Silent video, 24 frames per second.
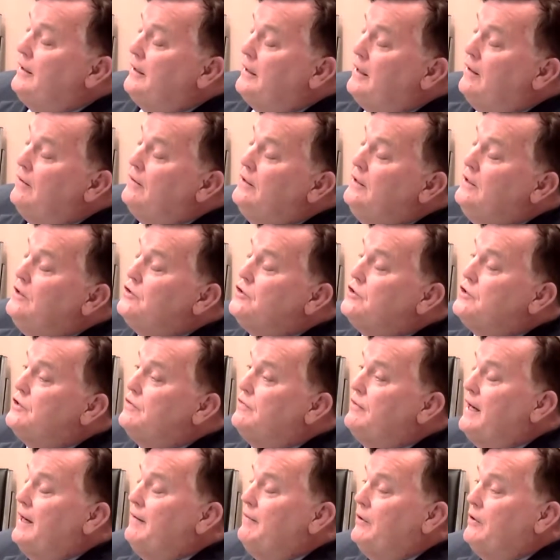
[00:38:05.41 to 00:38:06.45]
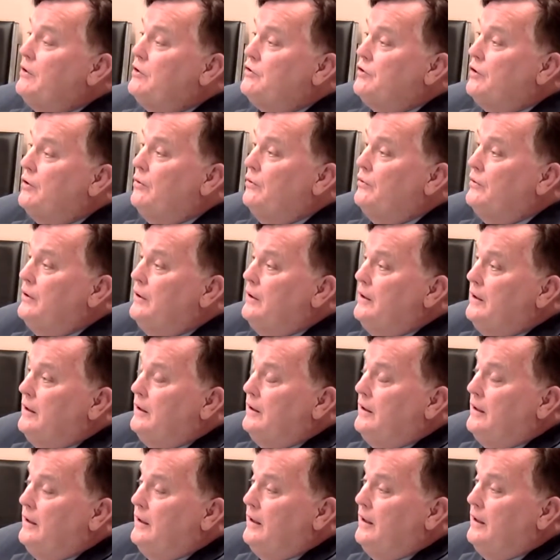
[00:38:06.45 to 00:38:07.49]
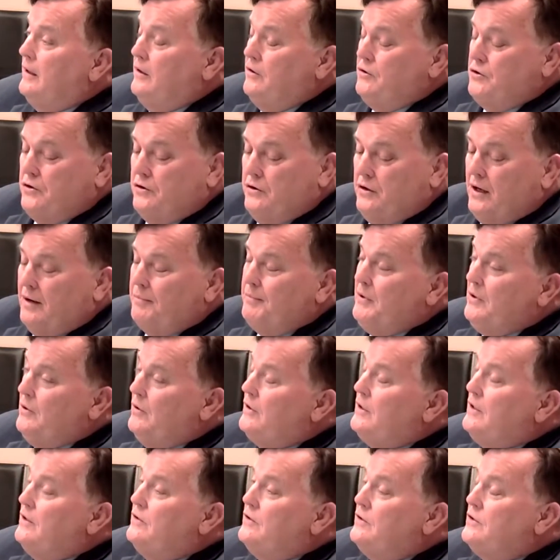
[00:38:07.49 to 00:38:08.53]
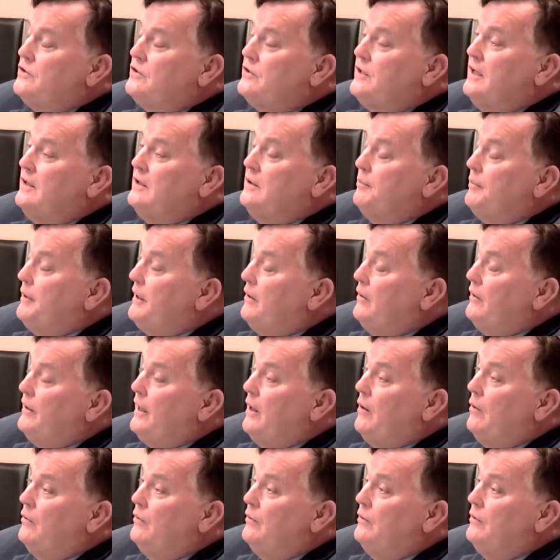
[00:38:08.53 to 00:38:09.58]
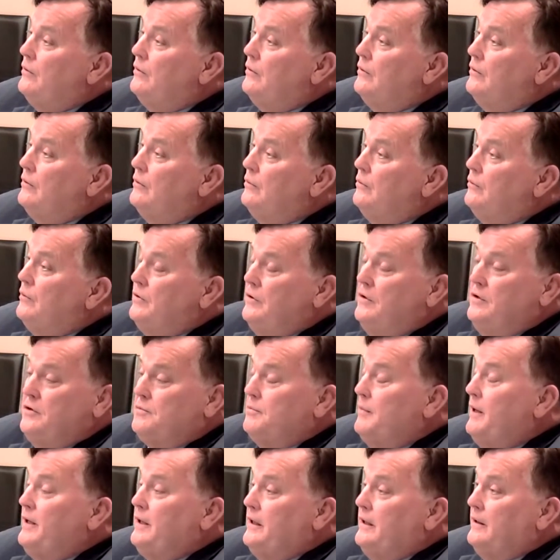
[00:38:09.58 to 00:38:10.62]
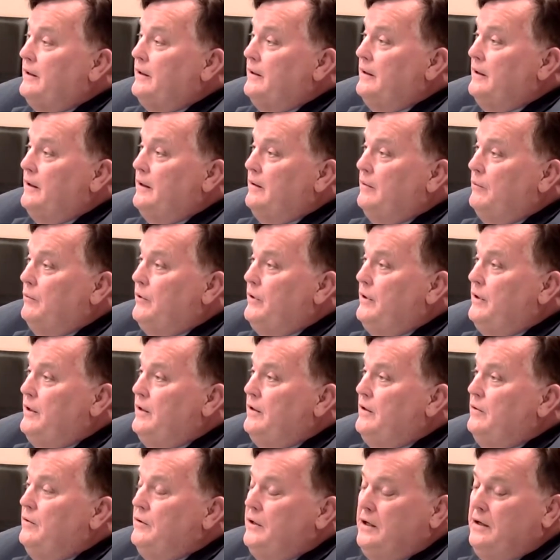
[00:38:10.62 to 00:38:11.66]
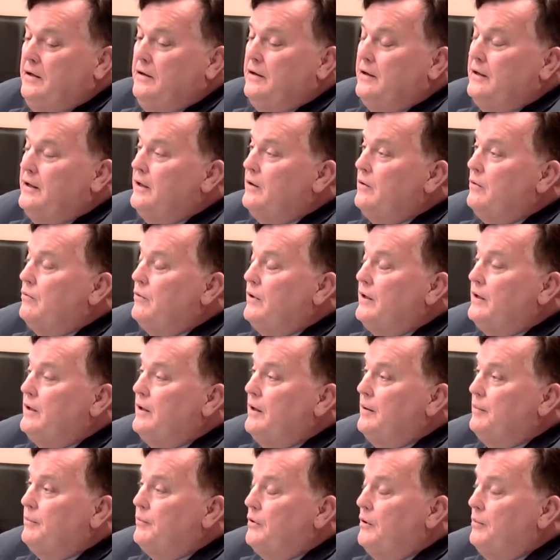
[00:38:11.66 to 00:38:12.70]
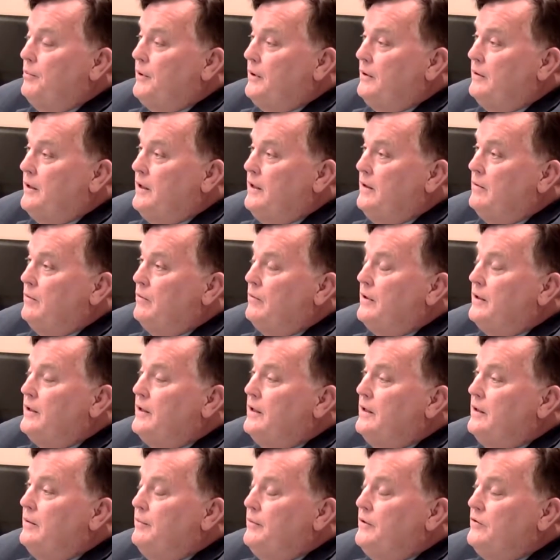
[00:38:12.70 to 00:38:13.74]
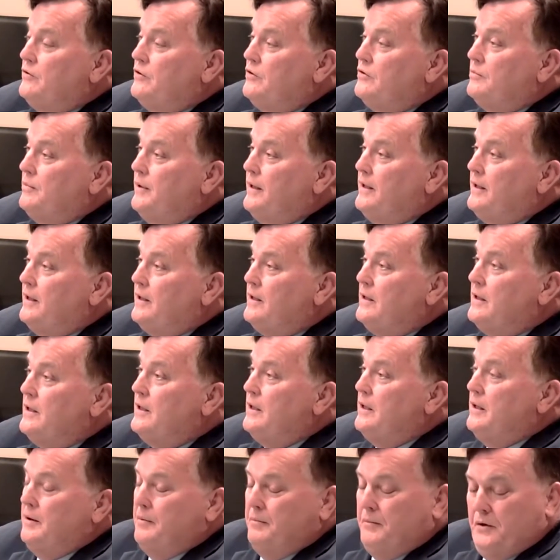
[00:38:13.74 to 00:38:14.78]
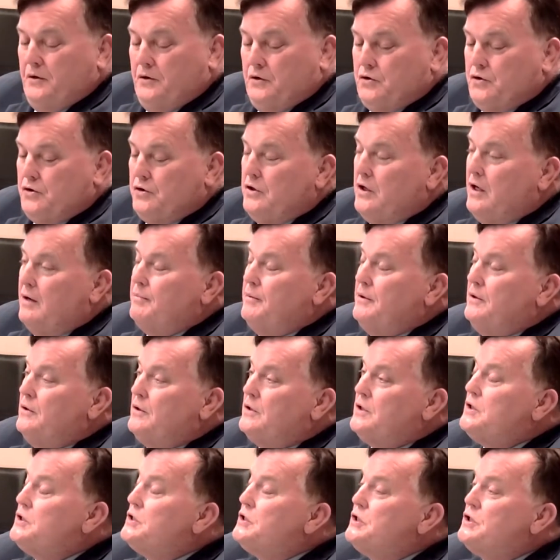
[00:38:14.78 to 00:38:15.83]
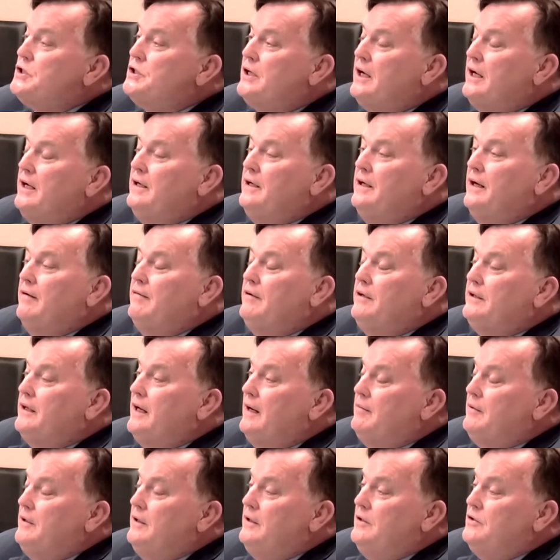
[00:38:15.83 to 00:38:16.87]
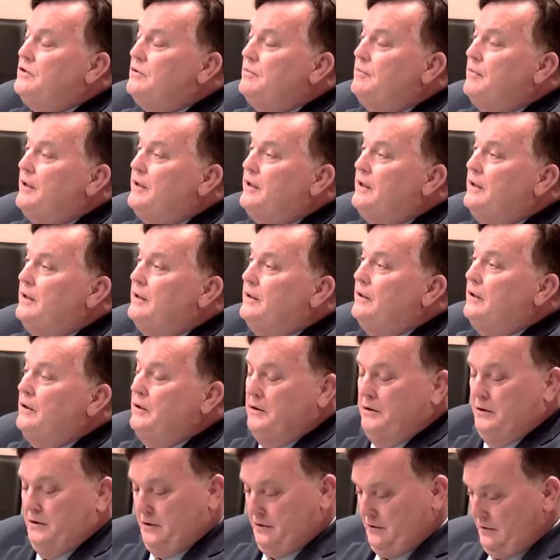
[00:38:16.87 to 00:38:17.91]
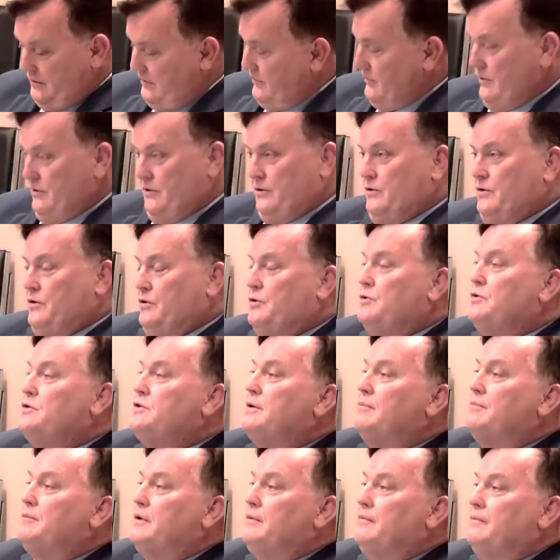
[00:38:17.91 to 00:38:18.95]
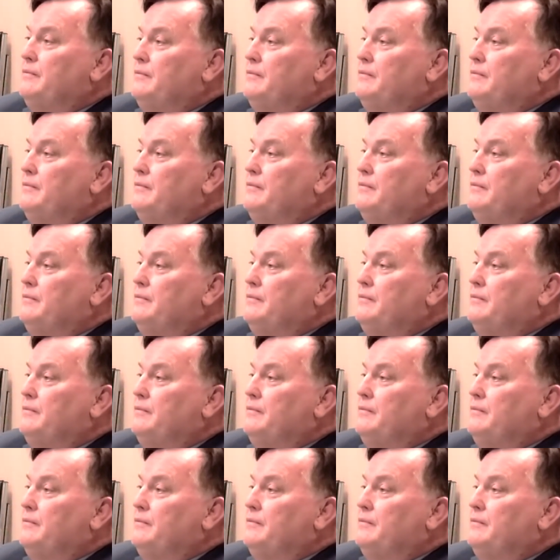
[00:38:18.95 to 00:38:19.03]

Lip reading: The county needs to survive on its own. It should not be looking to the state to bail it out with this money. You either got to run it appropriately or run it in a business manner, but you should not be looking to the state every time you need some money to do something.